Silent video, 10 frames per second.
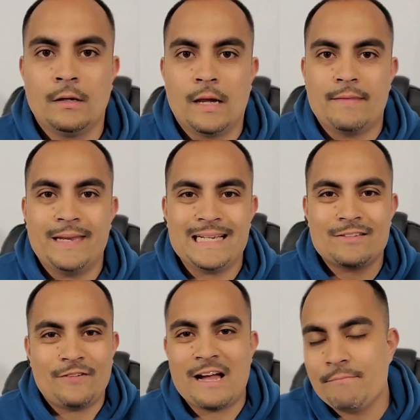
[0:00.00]
In the next
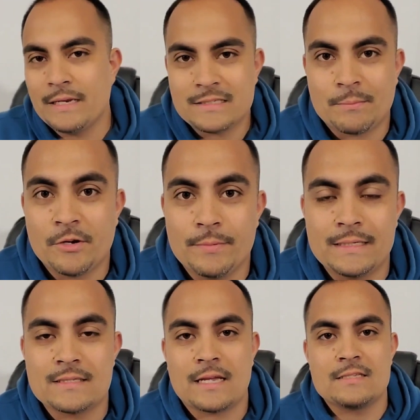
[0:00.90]
5 minutes, I'm going to be
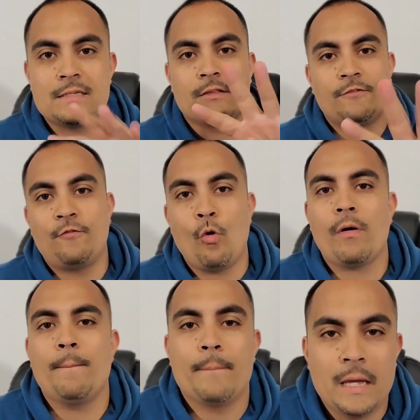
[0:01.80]
discussing the
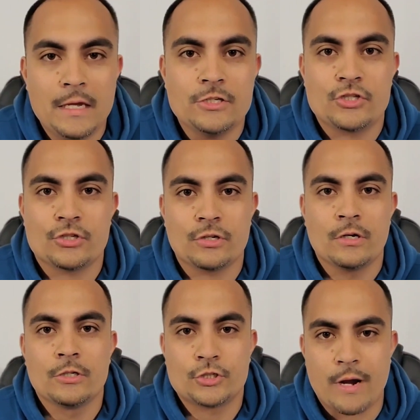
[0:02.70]
4
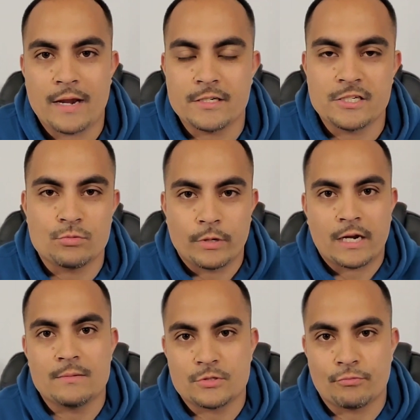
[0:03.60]
major strategies when it
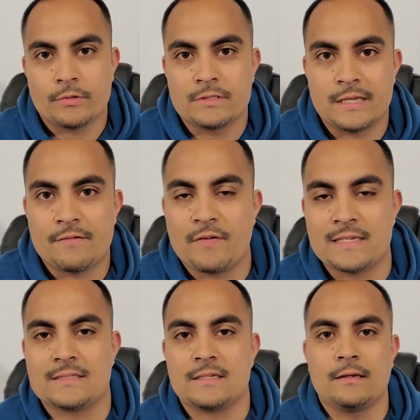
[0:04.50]
comes to real estate
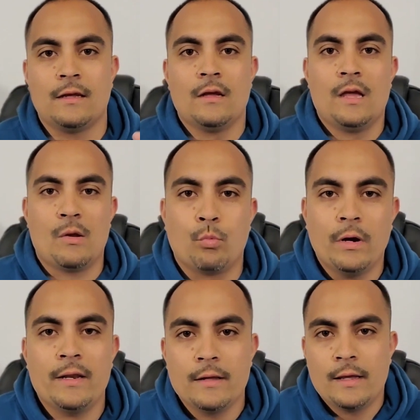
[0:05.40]
investing and
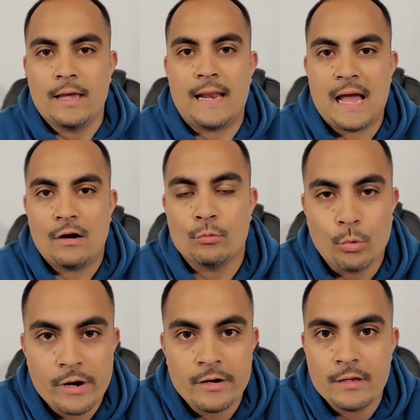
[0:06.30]
what and how,
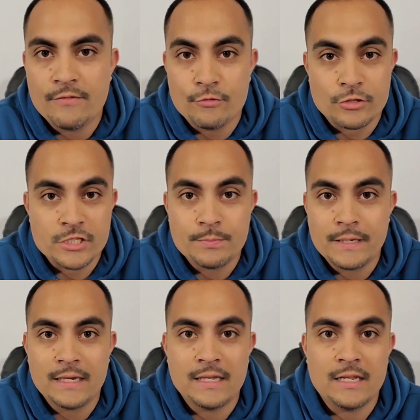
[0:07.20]
where, if you're just
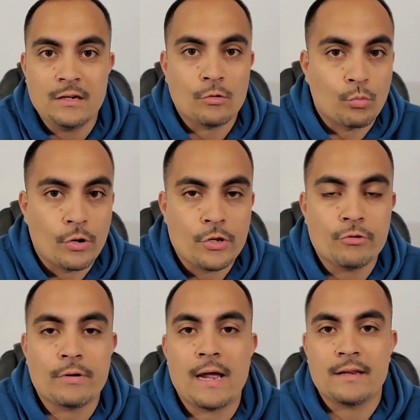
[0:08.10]
beginning or where
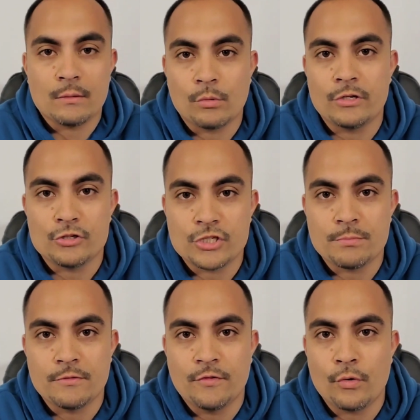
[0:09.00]
you're at and what you should
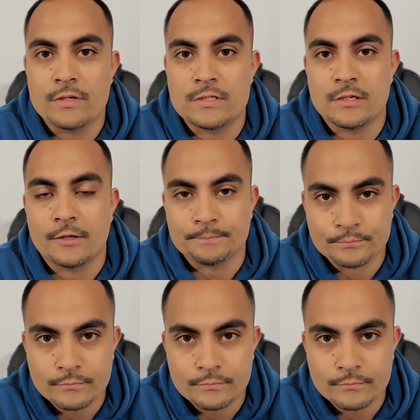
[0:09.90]
be focusing on.